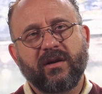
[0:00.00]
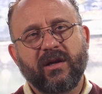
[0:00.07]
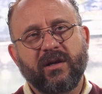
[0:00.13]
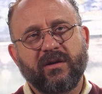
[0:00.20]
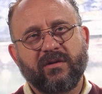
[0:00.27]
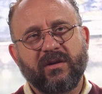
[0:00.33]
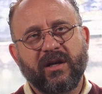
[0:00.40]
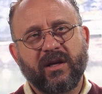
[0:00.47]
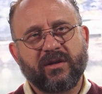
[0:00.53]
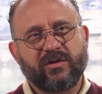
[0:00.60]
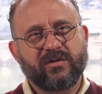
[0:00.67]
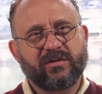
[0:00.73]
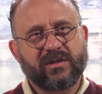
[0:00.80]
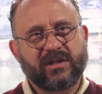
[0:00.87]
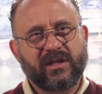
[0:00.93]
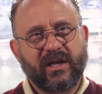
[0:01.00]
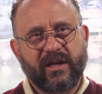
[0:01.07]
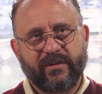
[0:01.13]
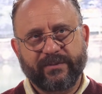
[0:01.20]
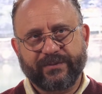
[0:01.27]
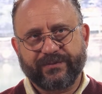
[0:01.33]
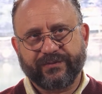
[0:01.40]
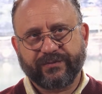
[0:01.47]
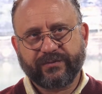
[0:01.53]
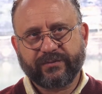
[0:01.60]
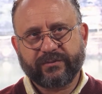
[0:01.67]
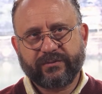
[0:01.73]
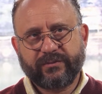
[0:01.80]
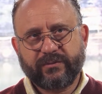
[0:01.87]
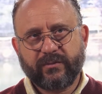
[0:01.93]
in their natural state,
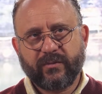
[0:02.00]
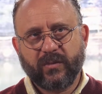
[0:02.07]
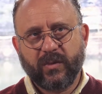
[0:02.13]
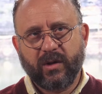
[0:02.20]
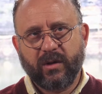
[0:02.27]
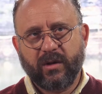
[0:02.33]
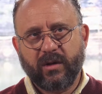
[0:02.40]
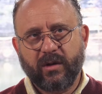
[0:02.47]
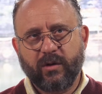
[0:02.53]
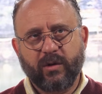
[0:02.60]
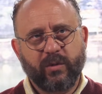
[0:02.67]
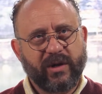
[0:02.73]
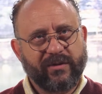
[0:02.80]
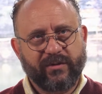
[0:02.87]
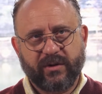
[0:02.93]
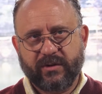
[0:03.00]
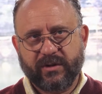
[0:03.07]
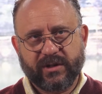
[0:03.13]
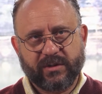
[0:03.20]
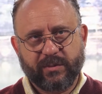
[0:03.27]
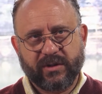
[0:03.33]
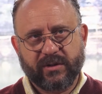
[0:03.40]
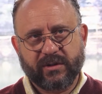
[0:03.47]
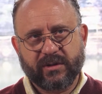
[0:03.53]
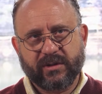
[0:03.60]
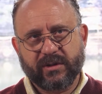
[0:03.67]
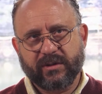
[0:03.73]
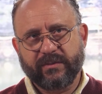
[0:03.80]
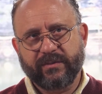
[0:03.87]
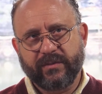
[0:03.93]
or whatever they're
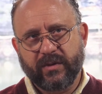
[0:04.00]
experiencing.